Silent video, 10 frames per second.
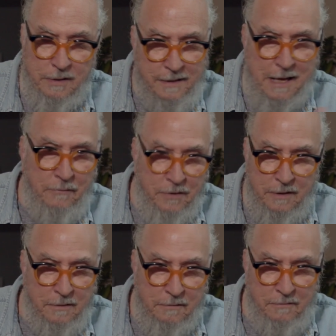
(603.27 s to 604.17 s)
the
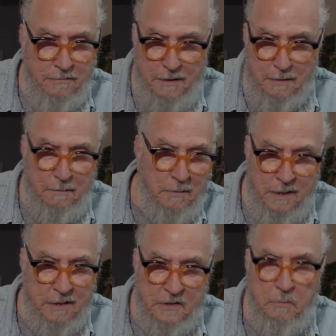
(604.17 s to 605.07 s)
definitive
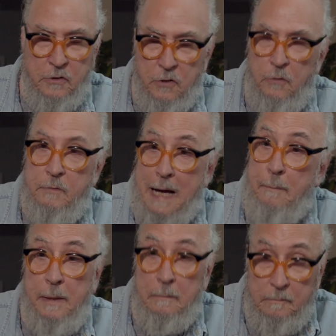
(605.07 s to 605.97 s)
exhibition of
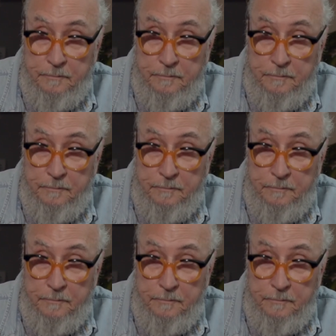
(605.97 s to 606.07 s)
Kappa,